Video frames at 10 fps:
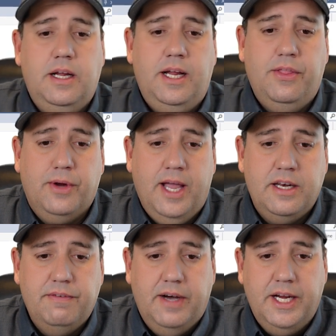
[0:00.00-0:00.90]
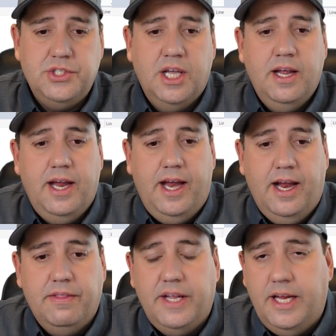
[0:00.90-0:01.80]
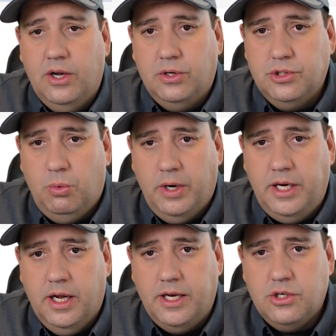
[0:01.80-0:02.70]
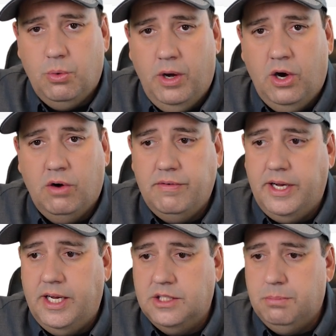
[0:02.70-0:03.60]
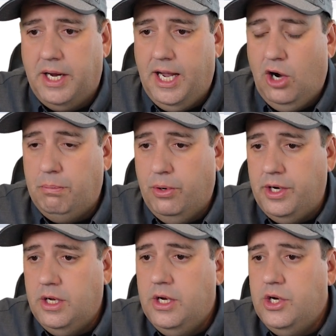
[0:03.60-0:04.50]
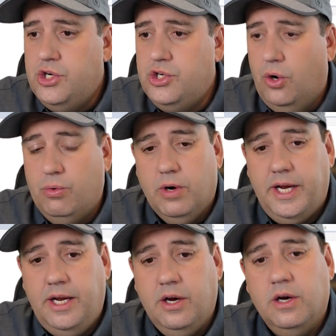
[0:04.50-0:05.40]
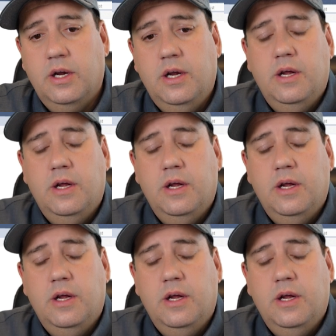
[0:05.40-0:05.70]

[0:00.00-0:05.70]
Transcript: EtherCAT device, and the EL2912 is my output shown right here.